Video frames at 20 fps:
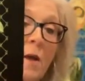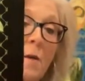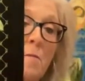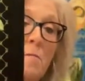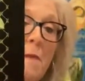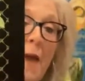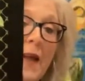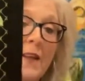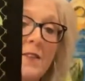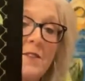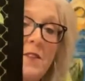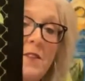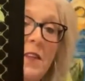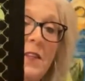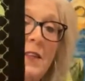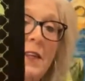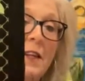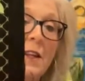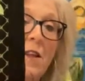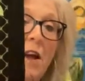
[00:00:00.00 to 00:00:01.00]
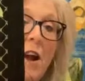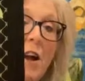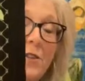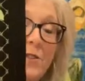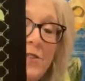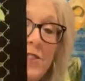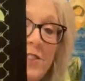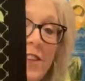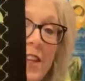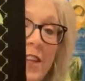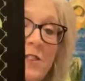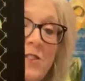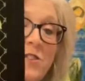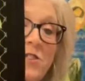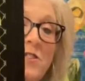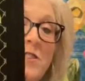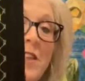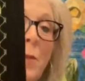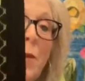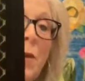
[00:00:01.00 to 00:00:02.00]
maxi needle art
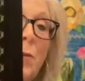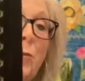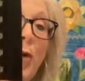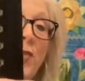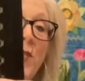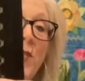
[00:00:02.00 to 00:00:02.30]
stitch. Then we put